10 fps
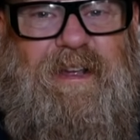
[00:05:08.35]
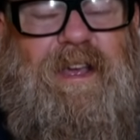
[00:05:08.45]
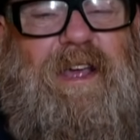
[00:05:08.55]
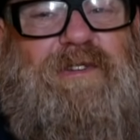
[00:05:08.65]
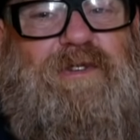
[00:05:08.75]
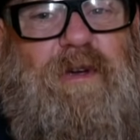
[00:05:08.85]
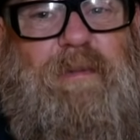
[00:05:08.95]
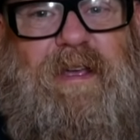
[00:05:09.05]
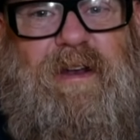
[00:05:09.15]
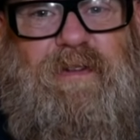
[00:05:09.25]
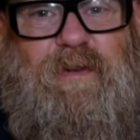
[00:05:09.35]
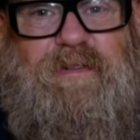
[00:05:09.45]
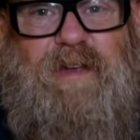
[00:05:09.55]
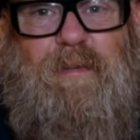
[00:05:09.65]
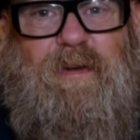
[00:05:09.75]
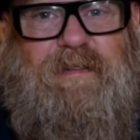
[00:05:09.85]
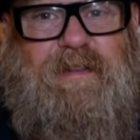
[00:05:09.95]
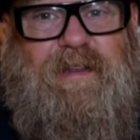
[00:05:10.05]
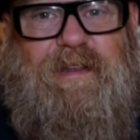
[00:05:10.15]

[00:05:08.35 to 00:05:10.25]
Enjoy my interview with Tom Hunting.